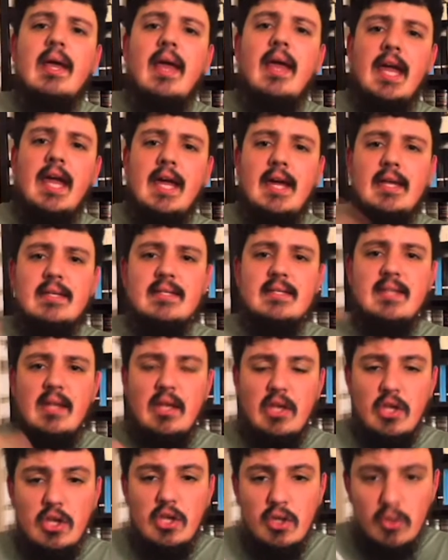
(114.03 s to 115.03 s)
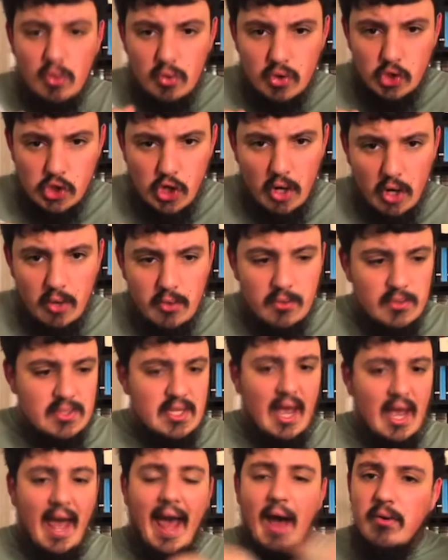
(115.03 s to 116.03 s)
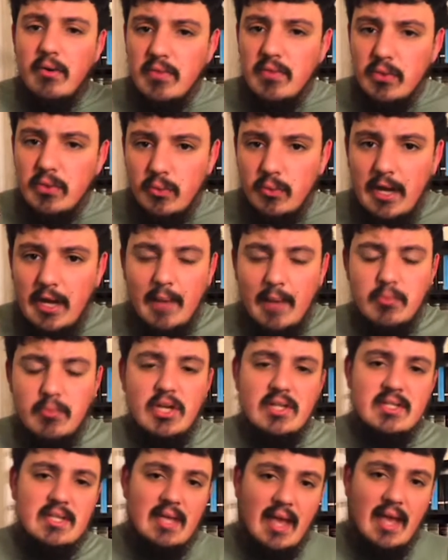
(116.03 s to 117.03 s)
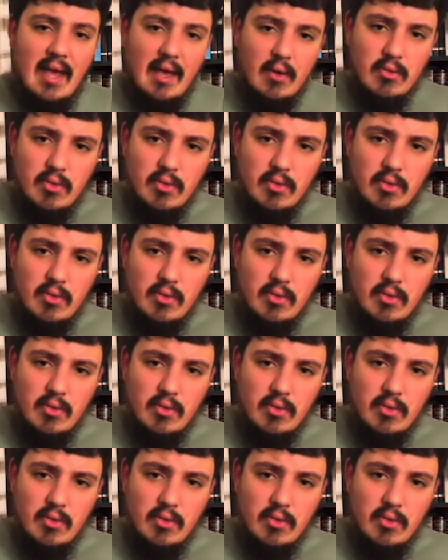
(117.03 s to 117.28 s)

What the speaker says: and you chose out of the 3 objects,